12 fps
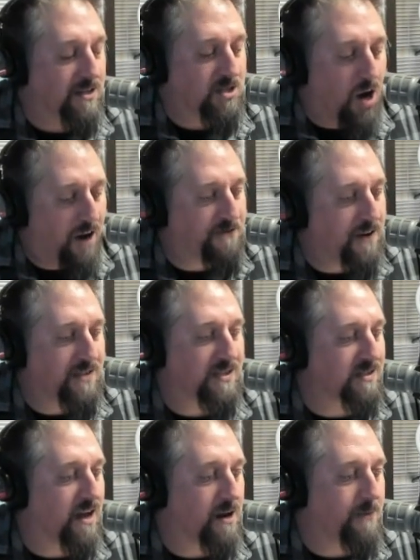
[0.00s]
The
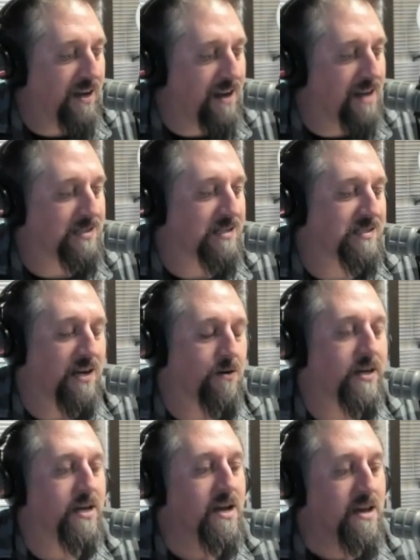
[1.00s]
toughness is going to be
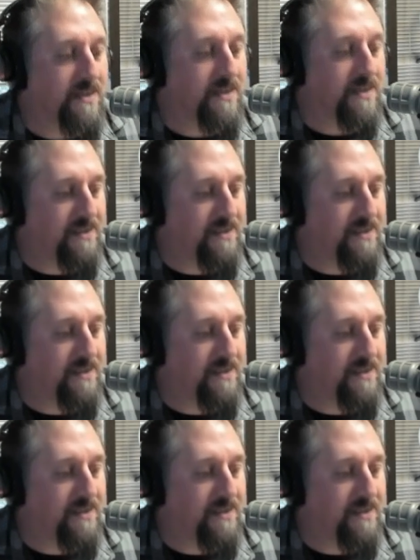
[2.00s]
necessary.